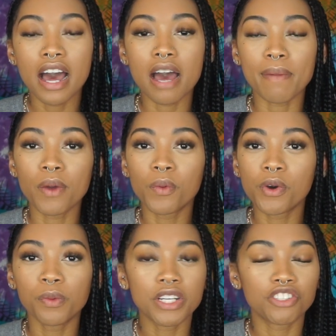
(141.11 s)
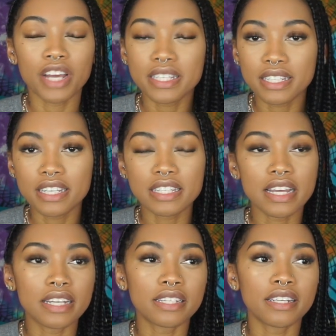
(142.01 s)
I will wear dresses
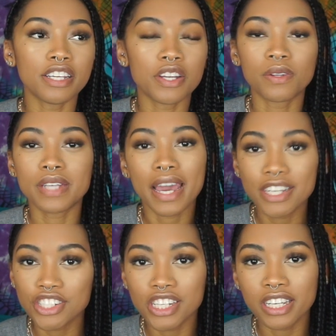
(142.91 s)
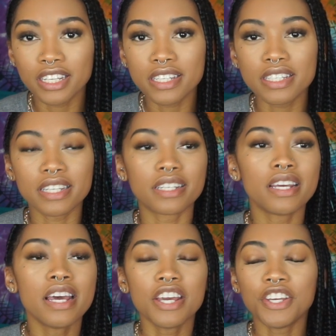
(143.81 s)
and, you know, tight jeans and,
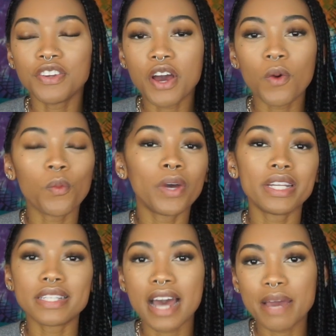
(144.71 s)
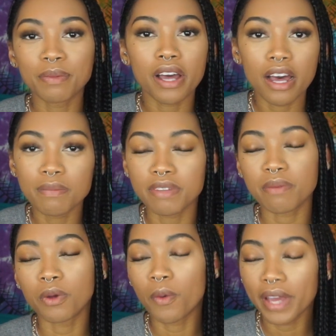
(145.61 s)
you know, when the time comes if
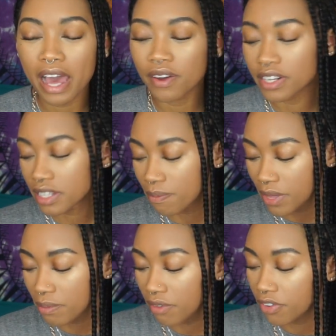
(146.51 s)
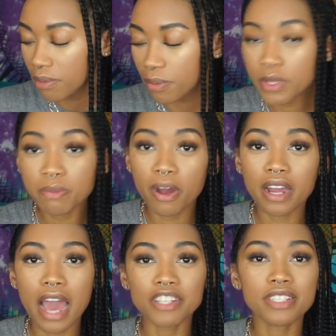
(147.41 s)
I'm going out or something, but for the most part
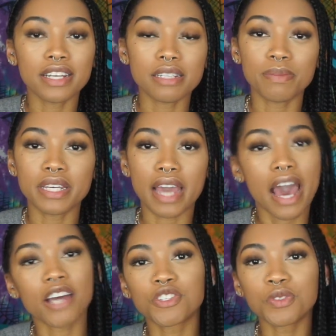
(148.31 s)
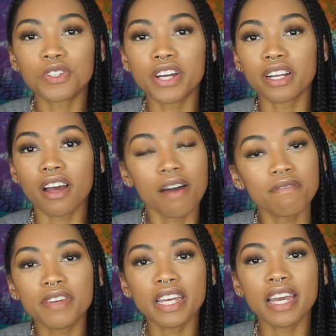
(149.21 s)
I just like to be casual and
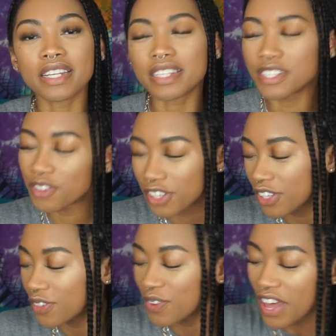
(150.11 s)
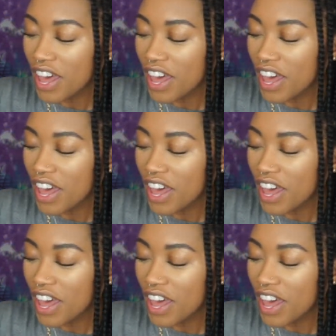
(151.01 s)
comfy and still cute.